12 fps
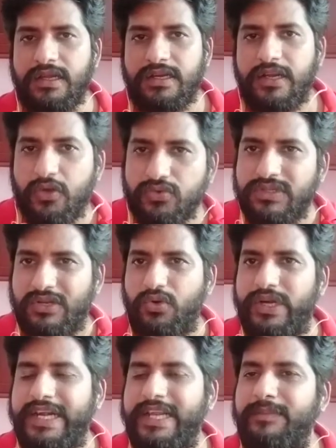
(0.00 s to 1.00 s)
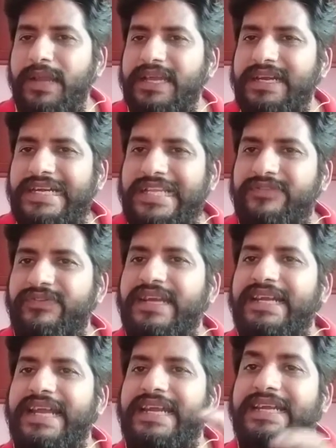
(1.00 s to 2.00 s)
Now the rotating magnetic
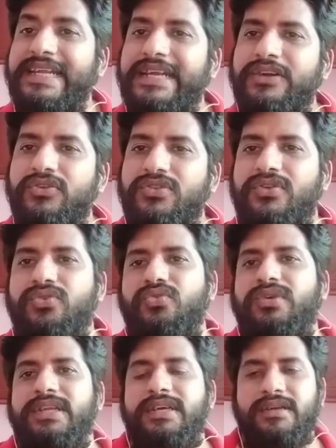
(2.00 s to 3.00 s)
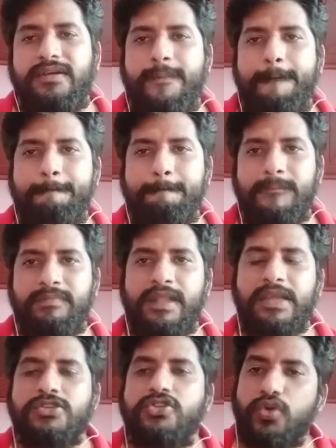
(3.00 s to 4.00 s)
field enter into the rotor.
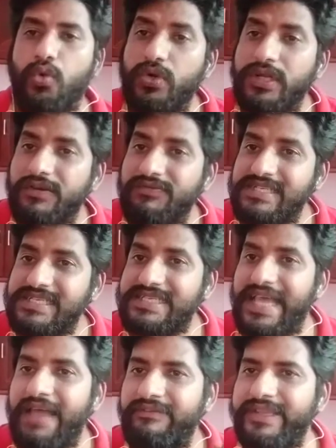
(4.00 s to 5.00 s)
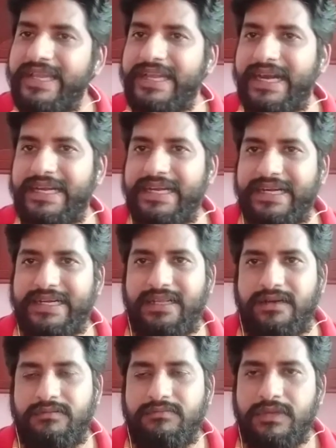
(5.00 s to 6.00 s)
So rotor which is having a
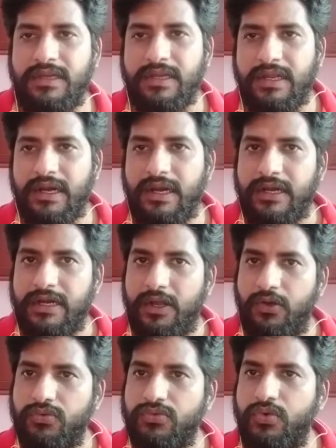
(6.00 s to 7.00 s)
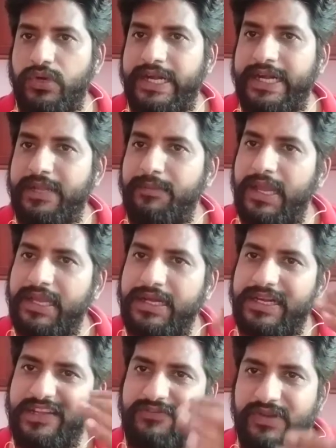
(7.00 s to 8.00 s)
conductor. Now rotating
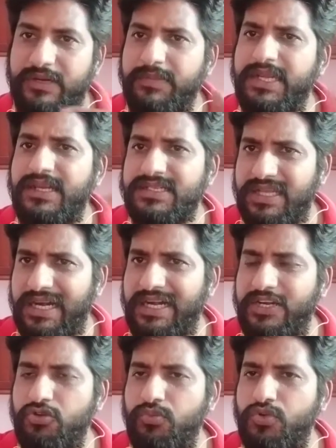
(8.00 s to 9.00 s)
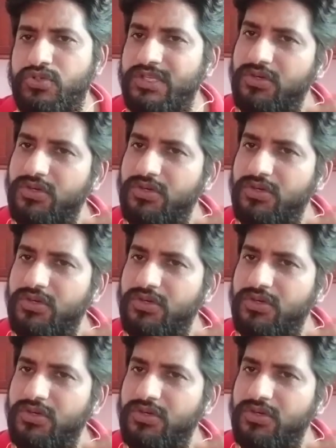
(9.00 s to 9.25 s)
magnetic field, because the relative motion,